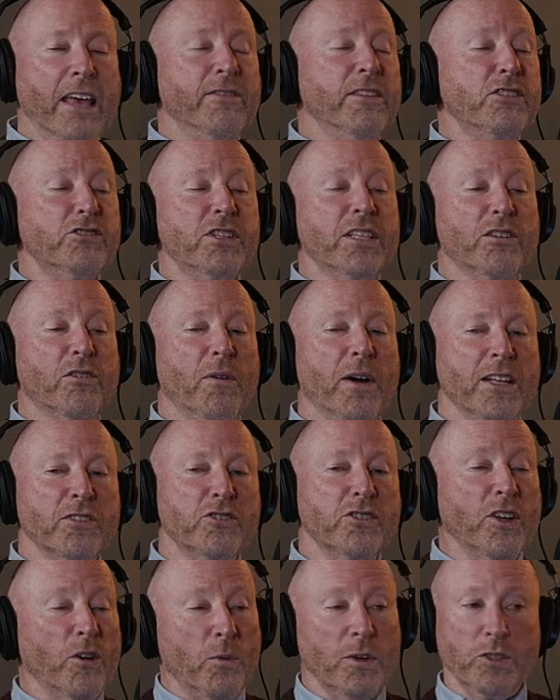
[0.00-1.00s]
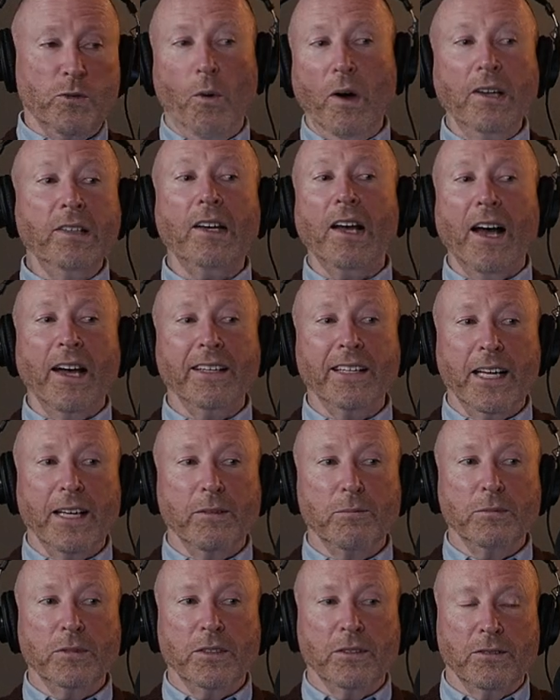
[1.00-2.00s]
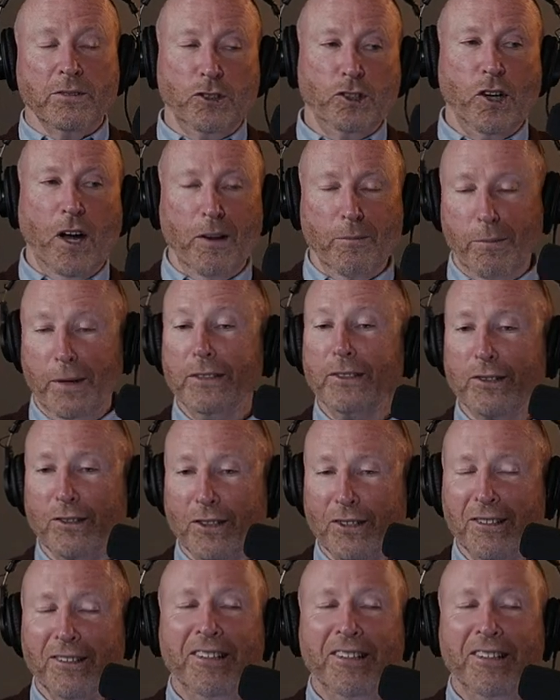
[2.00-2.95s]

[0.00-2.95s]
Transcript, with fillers: in the sequence, there was one guy named John Pistole.